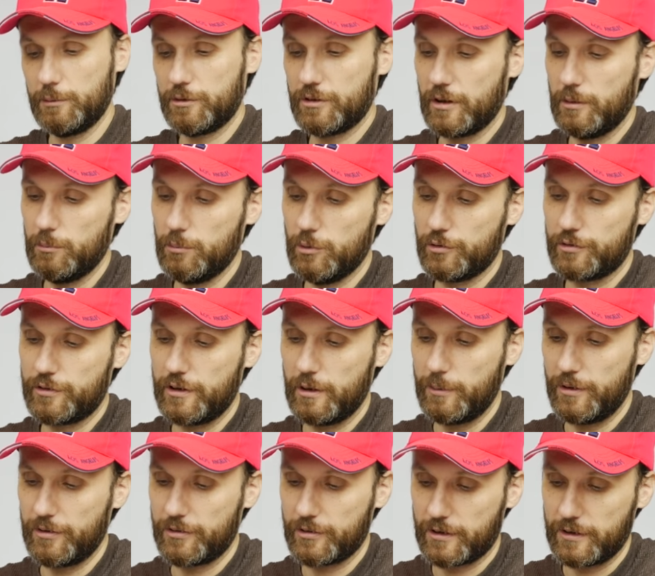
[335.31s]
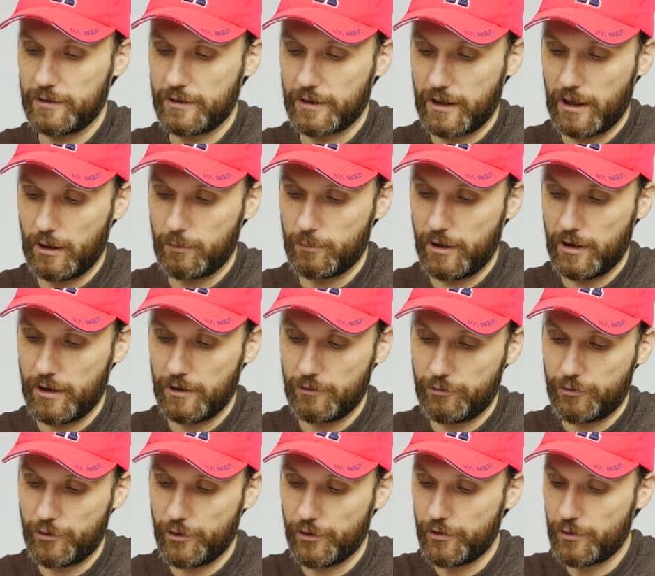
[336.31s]
just going to move the basically the camera
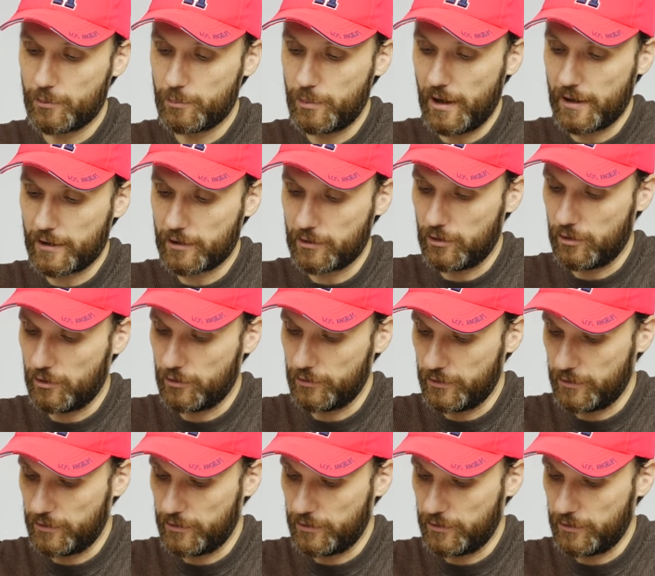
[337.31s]
further back on